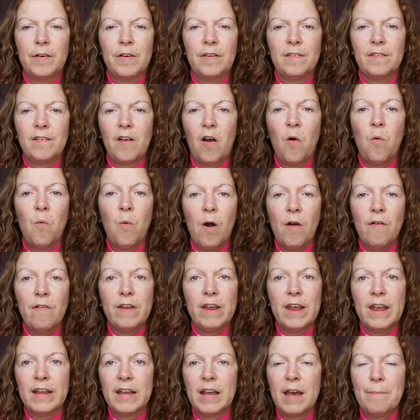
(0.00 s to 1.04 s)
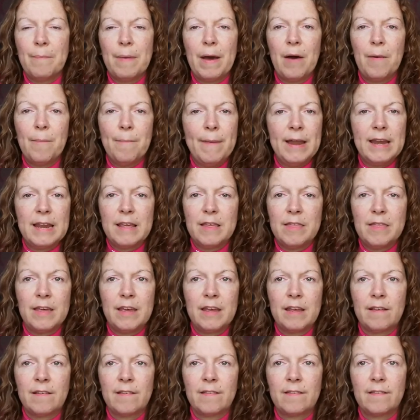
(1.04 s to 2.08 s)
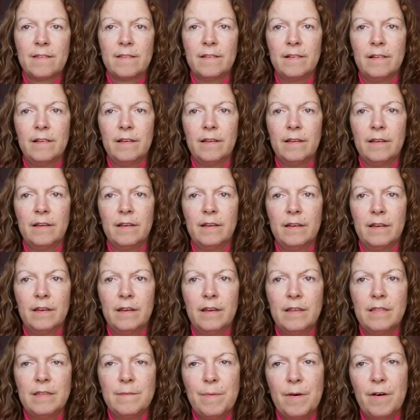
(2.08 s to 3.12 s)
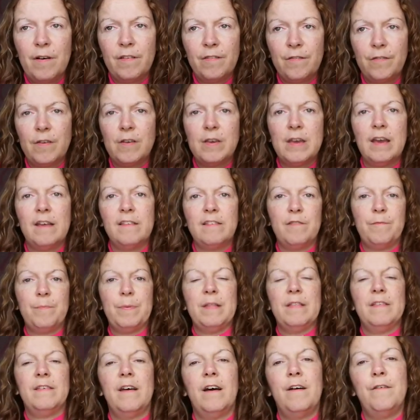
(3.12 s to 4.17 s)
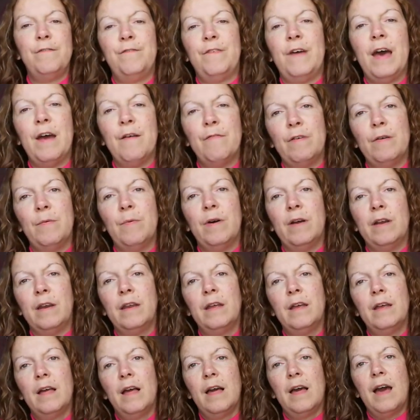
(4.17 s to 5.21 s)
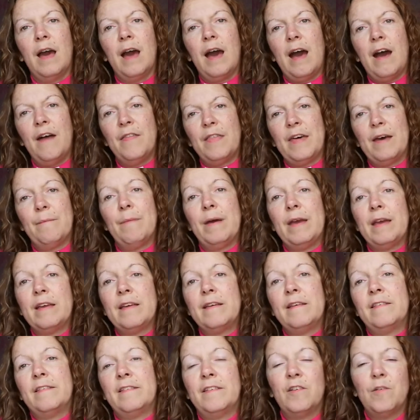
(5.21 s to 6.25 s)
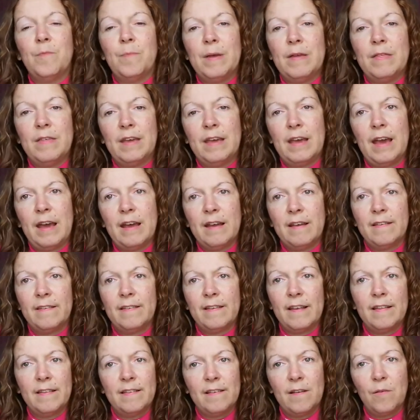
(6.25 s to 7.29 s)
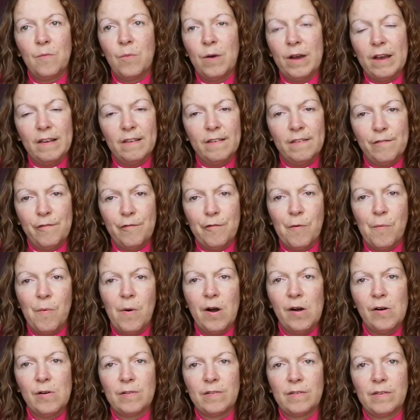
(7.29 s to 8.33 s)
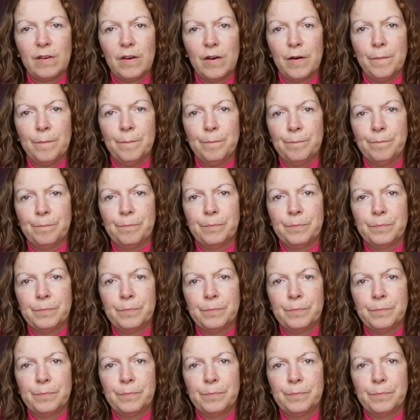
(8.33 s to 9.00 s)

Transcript: of us are worrying about many things. The past few years have been tough for everyone, and that may still be the case in some ways for a while to come.